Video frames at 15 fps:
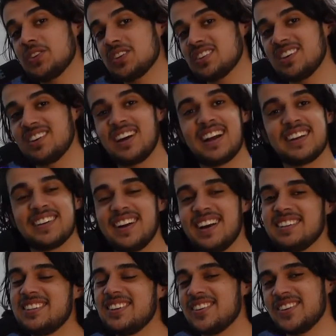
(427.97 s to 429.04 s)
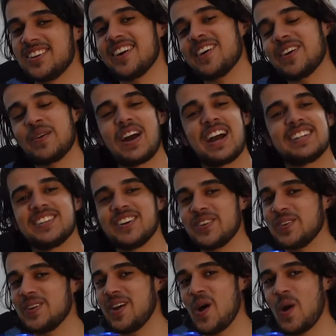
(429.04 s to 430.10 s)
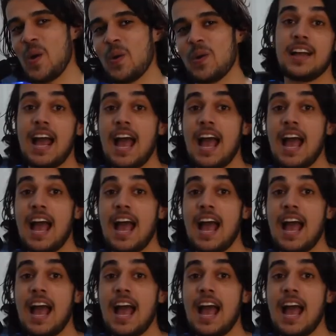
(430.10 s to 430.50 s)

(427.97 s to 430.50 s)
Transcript: so I don't know.